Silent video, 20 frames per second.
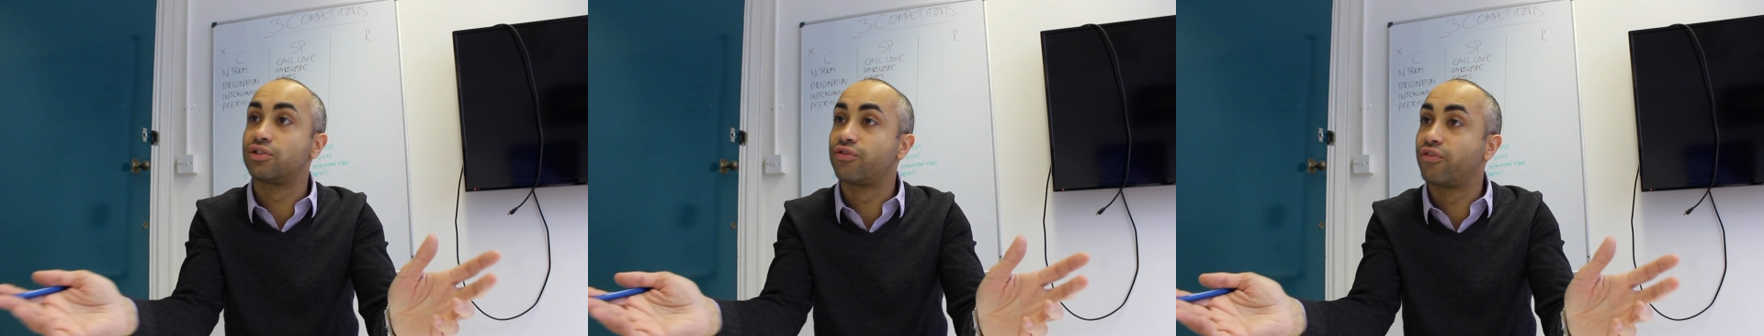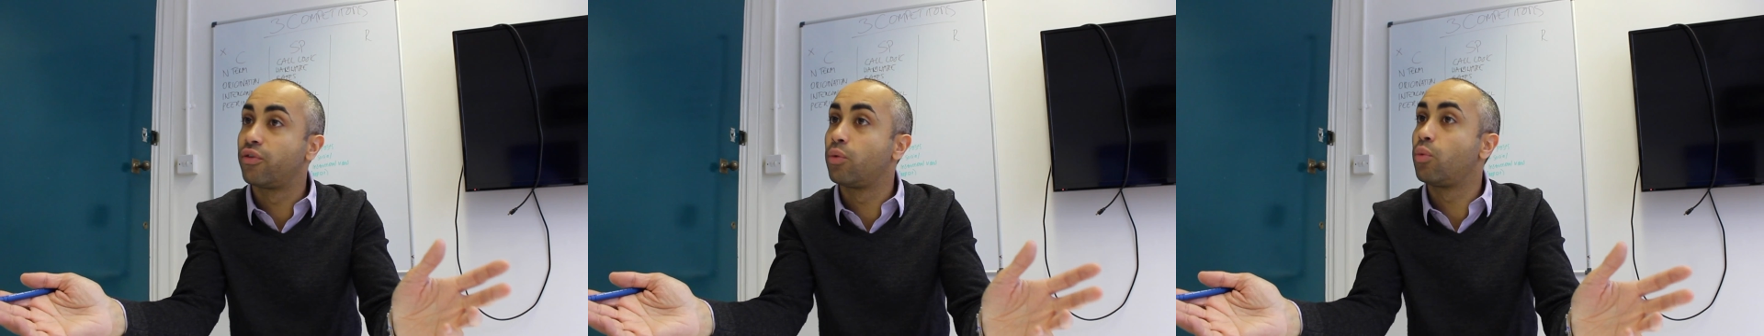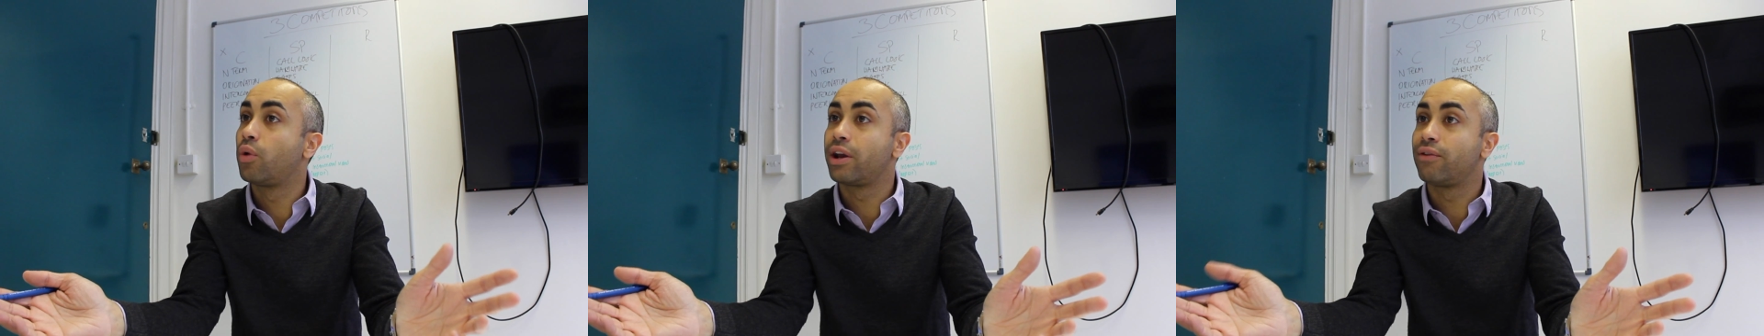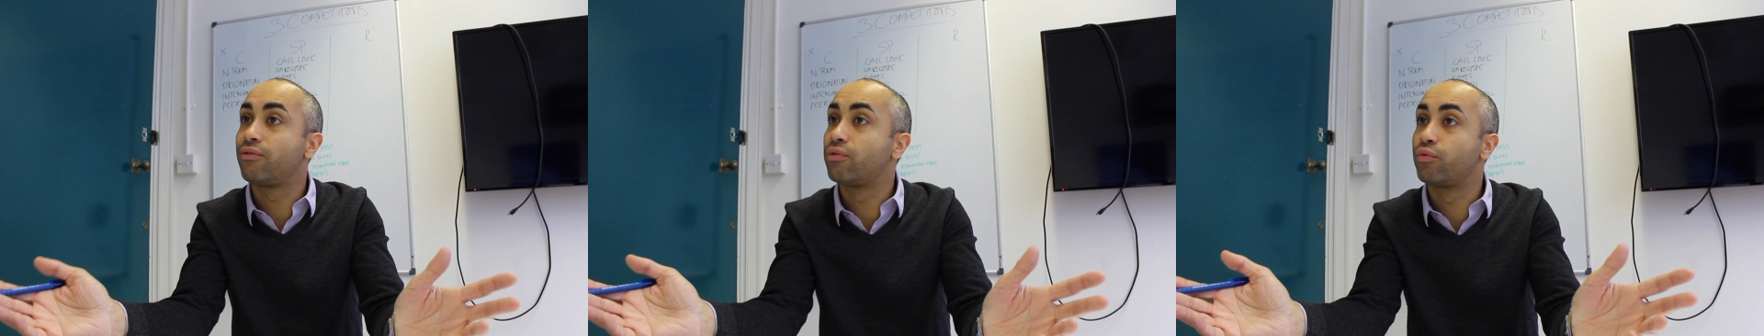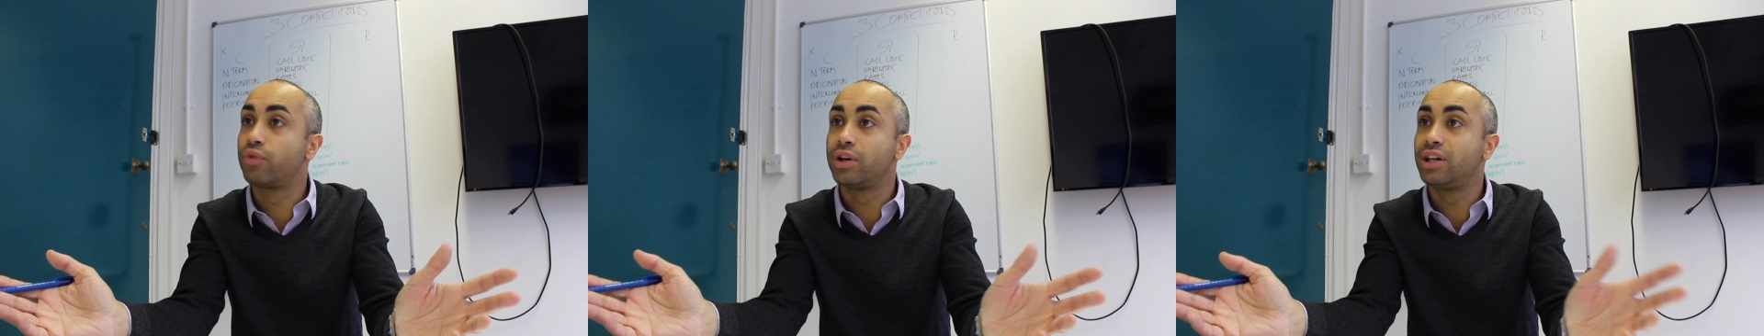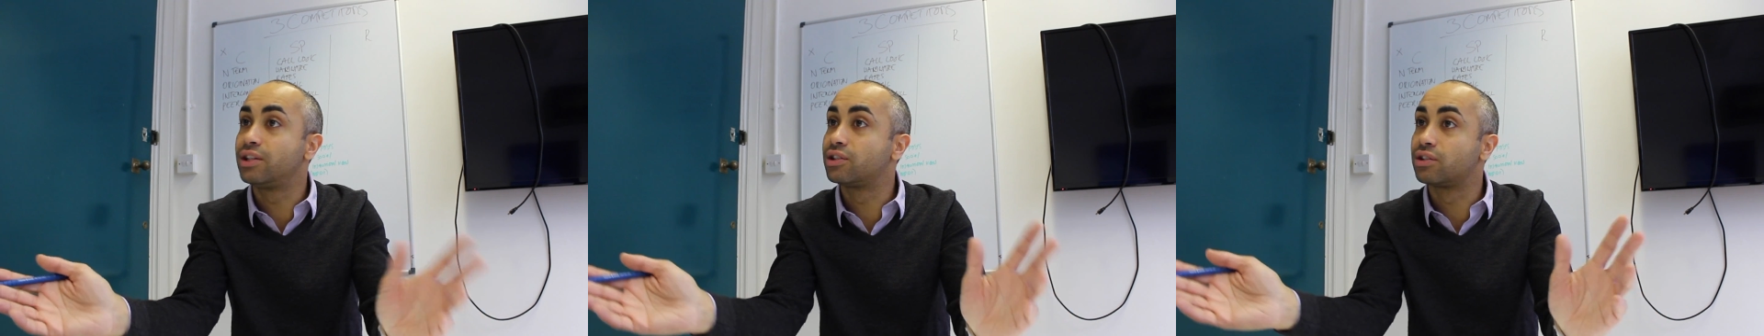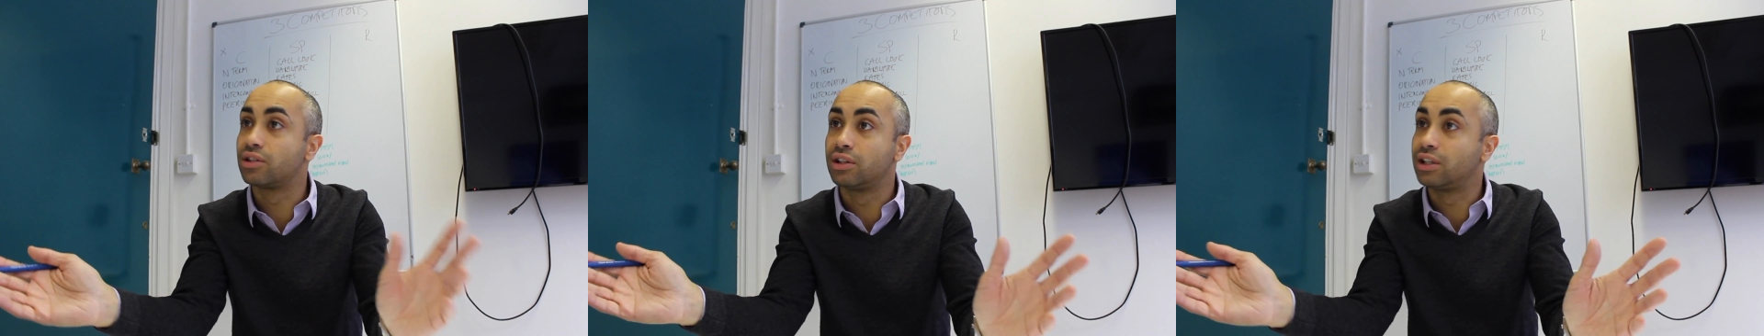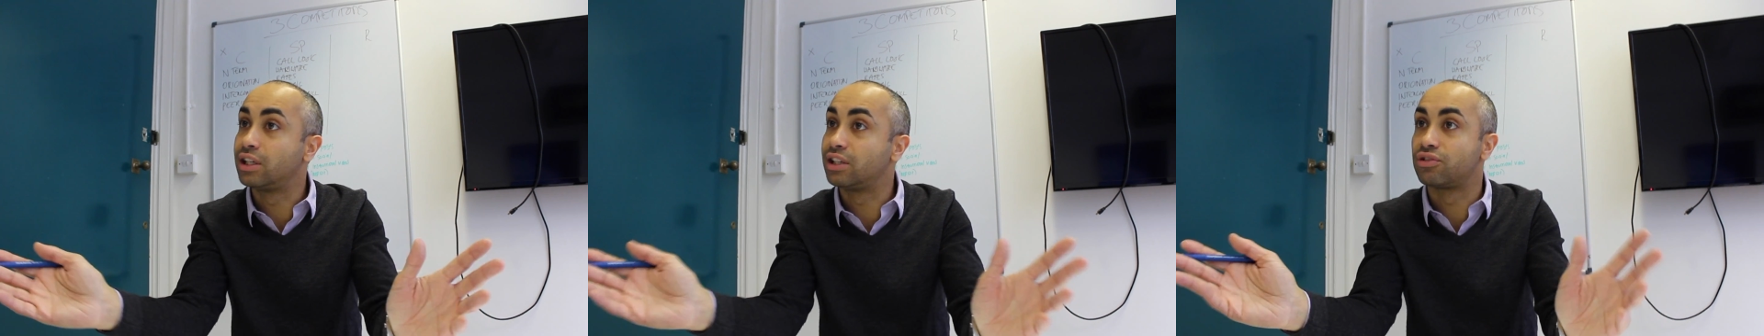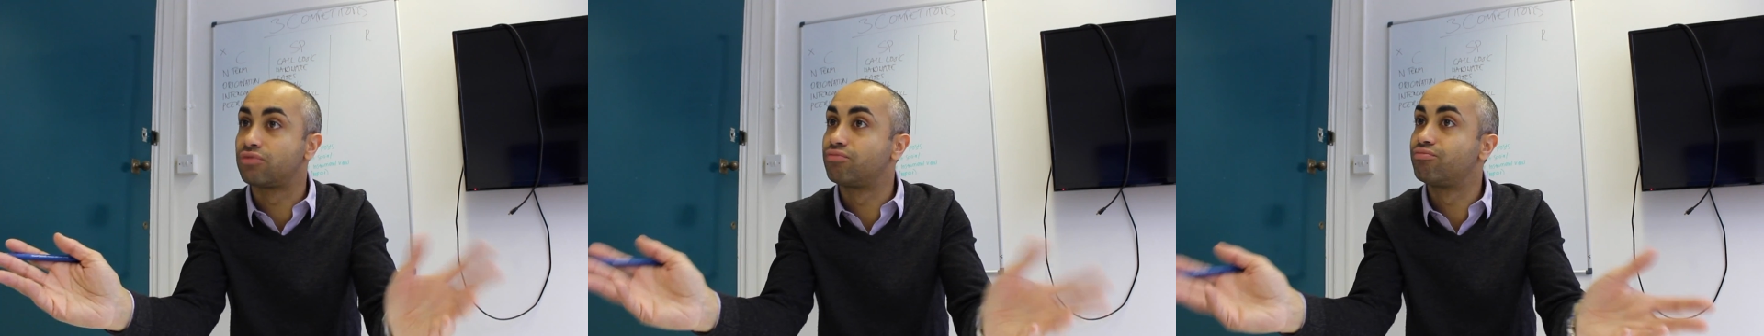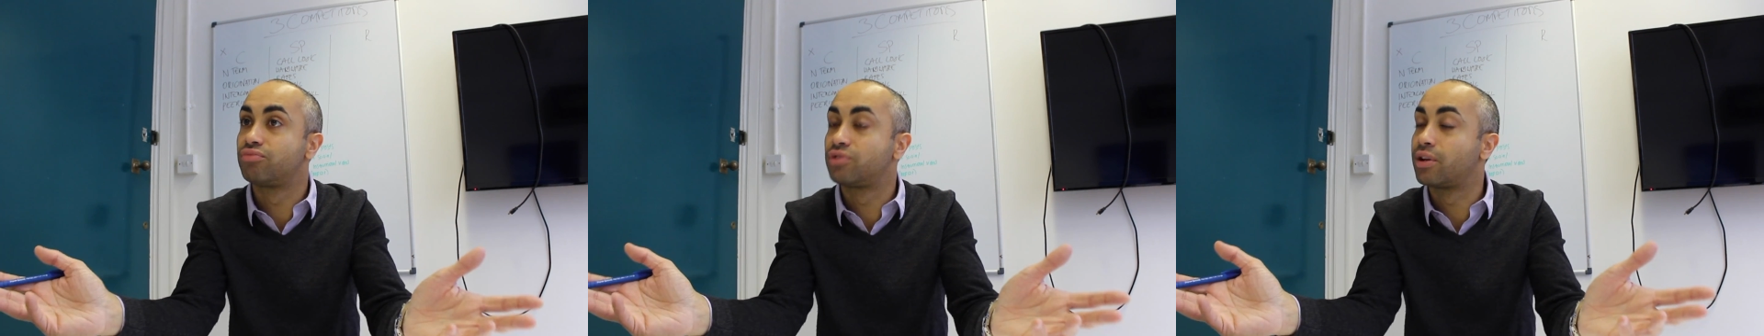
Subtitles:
For whatever reason, it's